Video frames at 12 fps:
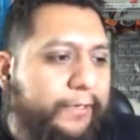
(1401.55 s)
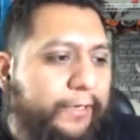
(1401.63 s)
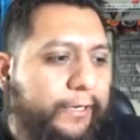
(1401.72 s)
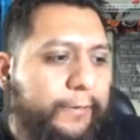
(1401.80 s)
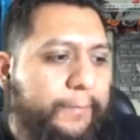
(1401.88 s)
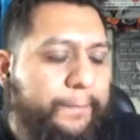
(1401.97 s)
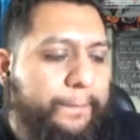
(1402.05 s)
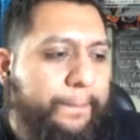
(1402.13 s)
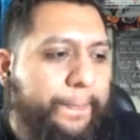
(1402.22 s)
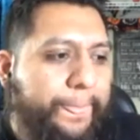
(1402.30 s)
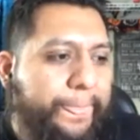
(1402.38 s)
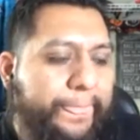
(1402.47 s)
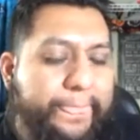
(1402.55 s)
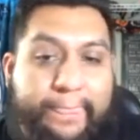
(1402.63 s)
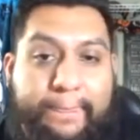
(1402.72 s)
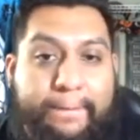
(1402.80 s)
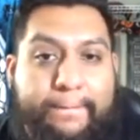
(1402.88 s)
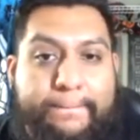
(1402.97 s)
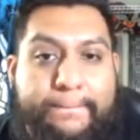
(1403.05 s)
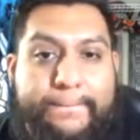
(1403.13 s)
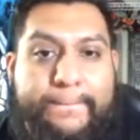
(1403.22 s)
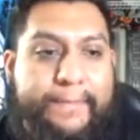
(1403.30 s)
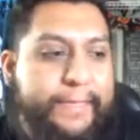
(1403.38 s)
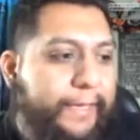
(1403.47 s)
Um,
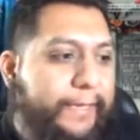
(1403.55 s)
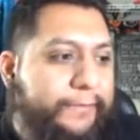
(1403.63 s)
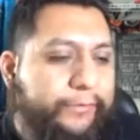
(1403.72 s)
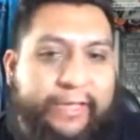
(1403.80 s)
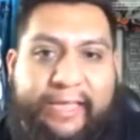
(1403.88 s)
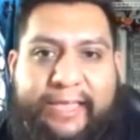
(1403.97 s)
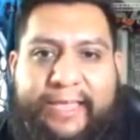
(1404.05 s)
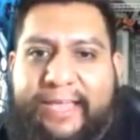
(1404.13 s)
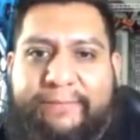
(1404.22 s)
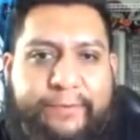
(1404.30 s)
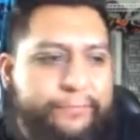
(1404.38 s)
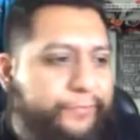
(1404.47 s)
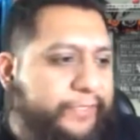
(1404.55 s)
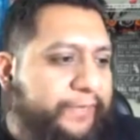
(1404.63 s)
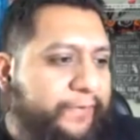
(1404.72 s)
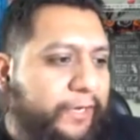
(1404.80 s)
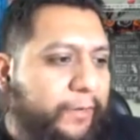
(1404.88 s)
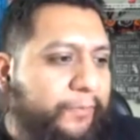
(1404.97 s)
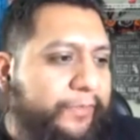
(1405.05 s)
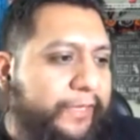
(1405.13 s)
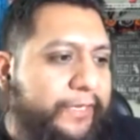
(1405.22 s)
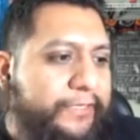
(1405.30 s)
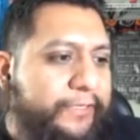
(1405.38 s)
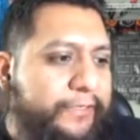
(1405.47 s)
yeah. So I have been receiving a couple
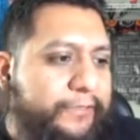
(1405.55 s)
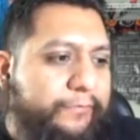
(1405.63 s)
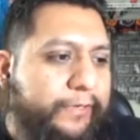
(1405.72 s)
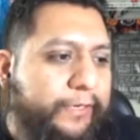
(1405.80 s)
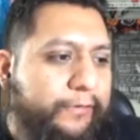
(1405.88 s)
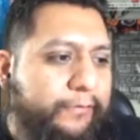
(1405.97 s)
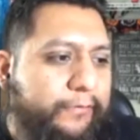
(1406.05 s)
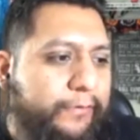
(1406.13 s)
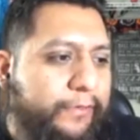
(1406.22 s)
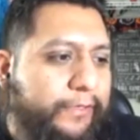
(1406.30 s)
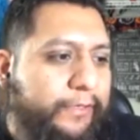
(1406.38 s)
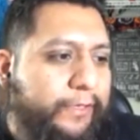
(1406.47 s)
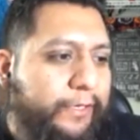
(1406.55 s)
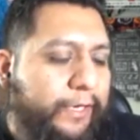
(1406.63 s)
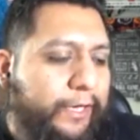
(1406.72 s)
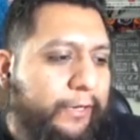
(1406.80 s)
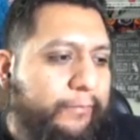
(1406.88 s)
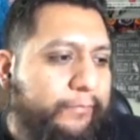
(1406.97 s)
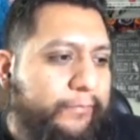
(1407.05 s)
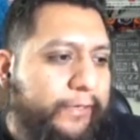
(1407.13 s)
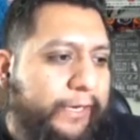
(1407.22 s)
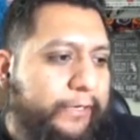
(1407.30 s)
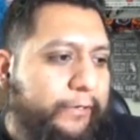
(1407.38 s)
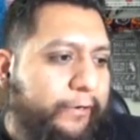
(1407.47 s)
things here as well. I
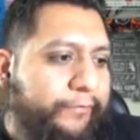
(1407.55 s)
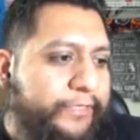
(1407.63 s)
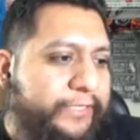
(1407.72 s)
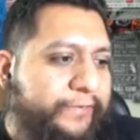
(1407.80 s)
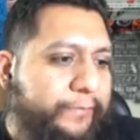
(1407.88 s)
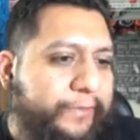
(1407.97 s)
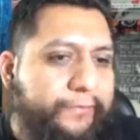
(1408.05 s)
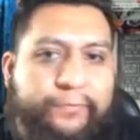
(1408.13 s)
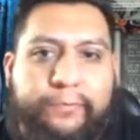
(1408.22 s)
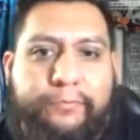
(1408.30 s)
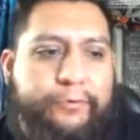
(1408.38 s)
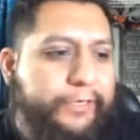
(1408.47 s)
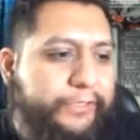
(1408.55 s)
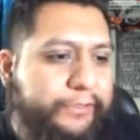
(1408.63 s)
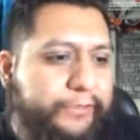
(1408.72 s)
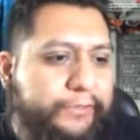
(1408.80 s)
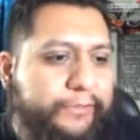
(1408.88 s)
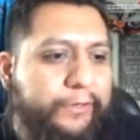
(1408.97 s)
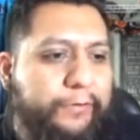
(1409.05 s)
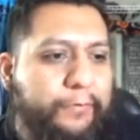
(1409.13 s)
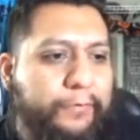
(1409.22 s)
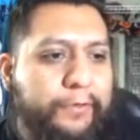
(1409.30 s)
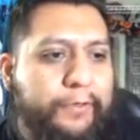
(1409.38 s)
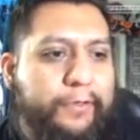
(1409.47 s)
know I received something from Crusher, so
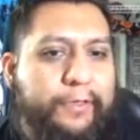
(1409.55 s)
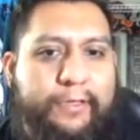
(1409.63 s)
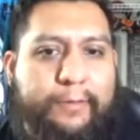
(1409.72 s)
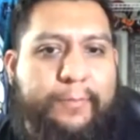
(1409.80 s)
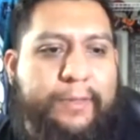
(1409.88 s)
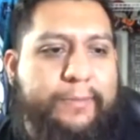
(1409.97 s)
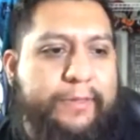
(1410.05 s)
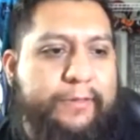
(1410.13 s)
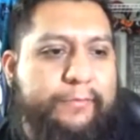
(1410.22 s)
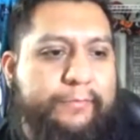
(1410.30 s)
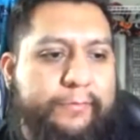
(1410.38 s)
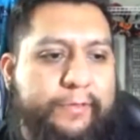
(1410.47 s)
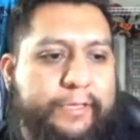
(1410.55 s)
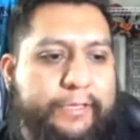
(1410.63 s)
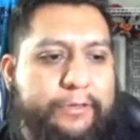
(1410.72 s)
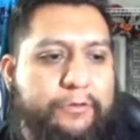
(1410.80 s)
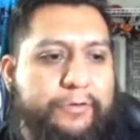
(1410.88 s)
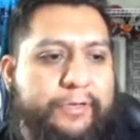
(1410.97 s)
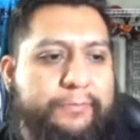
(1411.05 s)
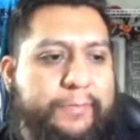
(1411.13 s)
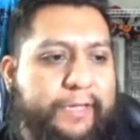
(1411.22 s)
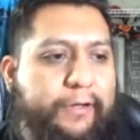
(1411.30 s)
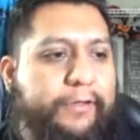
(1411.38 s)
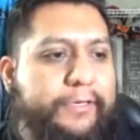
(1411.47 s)
maybe you and my
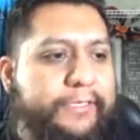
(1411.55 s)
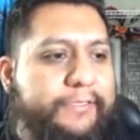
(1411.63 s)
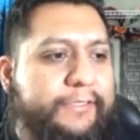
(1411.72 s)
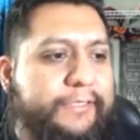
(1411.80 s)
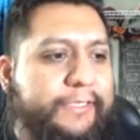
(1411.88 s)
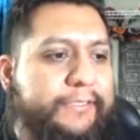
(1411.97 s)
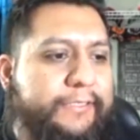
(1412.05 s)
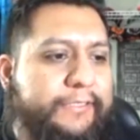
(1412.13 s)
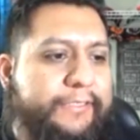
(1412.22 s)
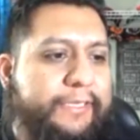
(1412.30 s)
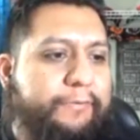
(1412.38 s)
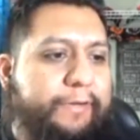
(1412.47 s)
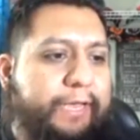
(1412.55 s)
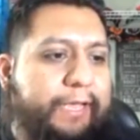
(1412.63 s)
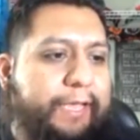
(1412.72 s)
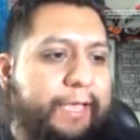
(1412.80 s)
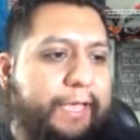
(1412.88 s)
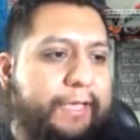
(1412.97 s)
audience gets to see what I got.